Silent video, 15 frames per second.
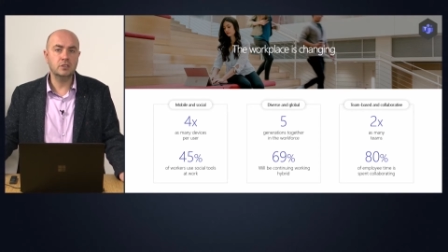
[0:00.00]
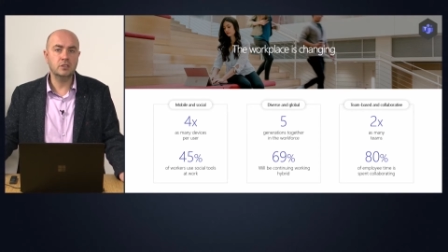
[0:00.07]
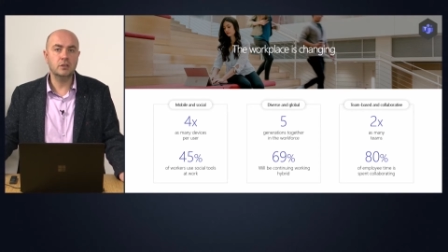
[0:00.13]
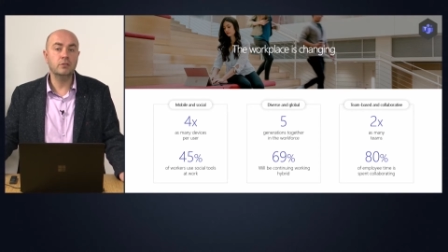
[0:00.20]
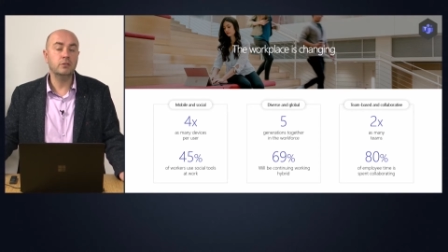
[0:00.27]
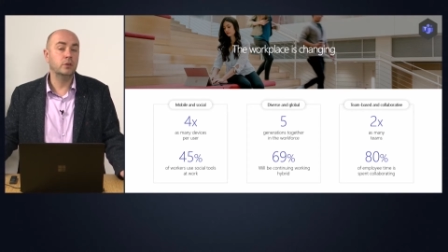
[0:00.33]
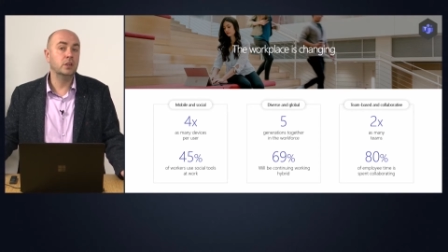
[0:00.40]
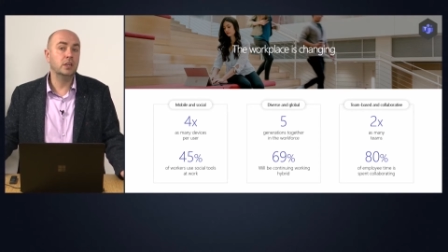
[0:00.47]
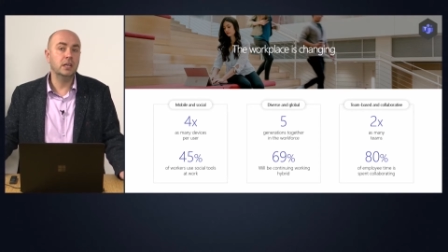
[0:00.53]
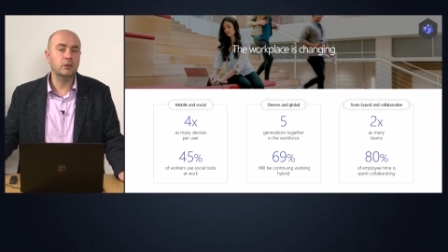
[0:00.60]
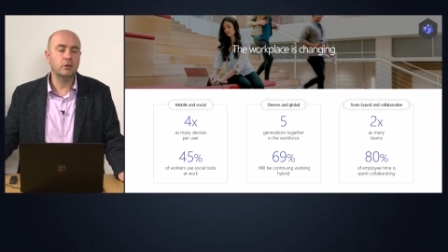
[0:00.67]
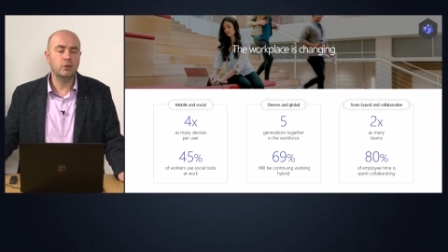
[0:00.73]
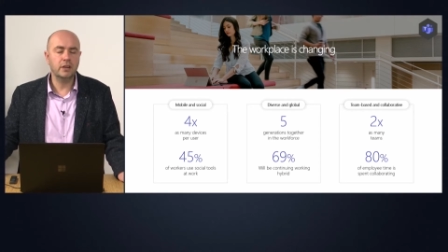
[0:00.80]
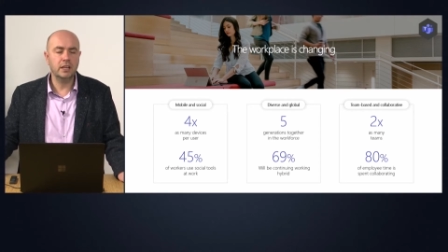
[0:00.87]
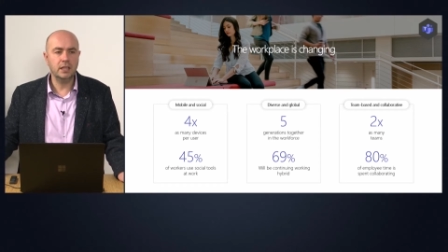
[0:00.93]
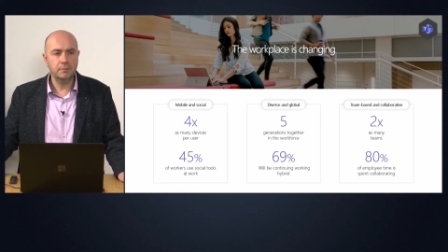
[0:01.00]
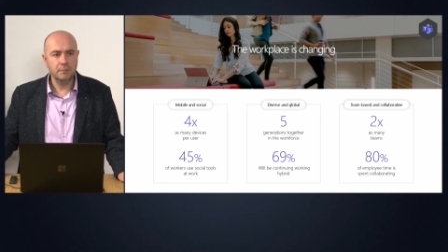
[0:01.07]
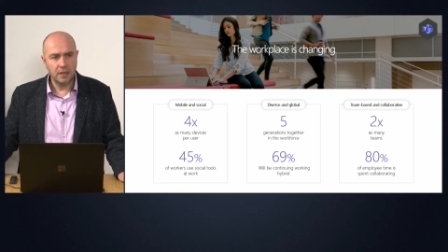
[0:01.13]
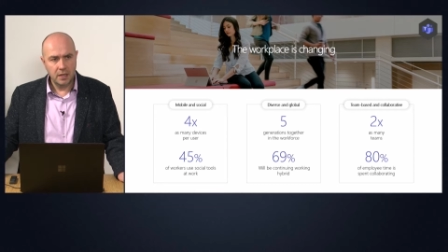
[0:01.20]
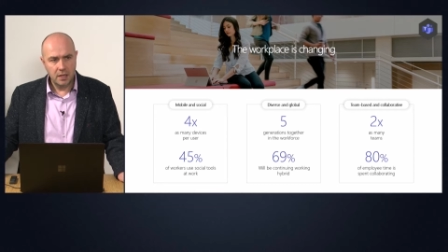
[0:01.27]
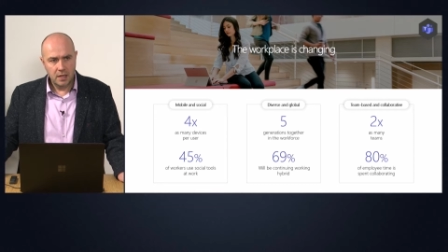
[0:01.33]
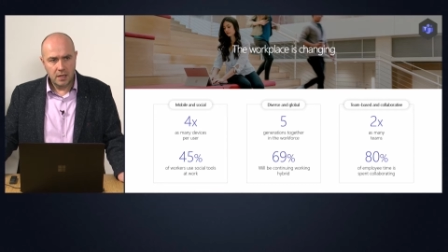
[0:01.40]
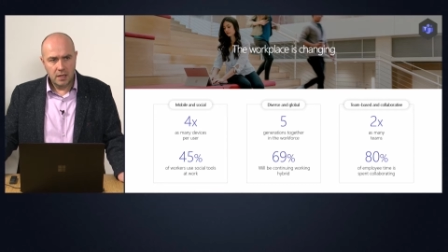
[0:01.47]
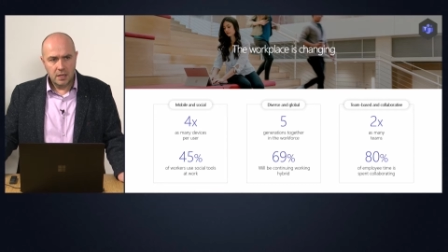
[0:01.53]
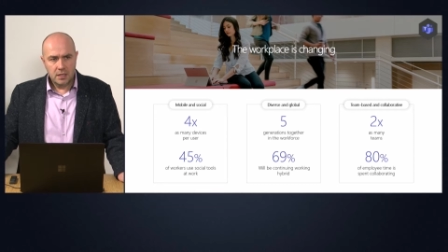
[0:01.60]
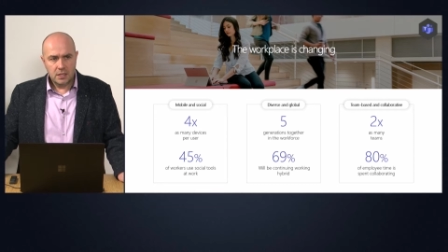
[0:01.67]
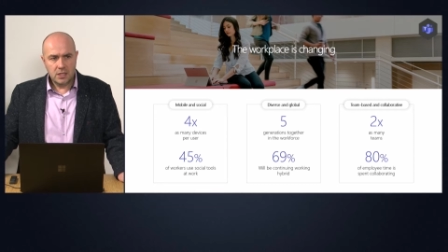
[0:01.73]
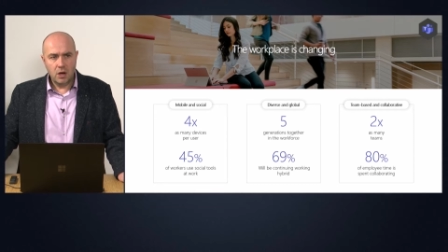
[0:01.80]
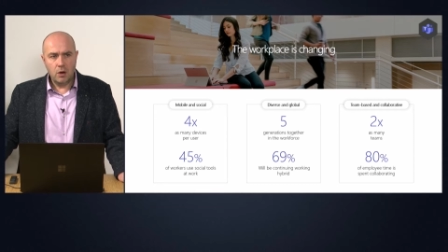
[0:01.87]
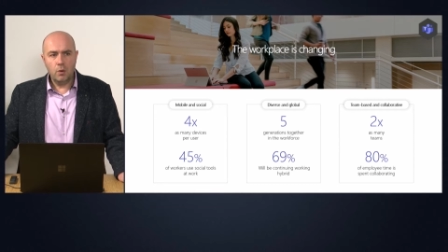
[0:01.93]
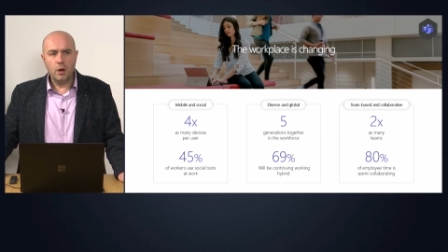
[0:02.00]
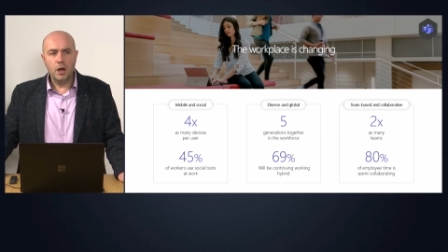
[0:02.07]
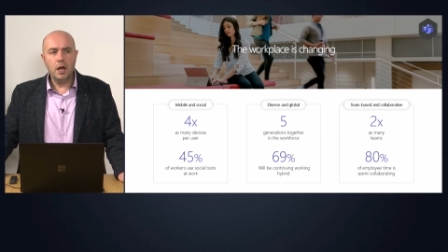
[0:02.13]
or for a year already. So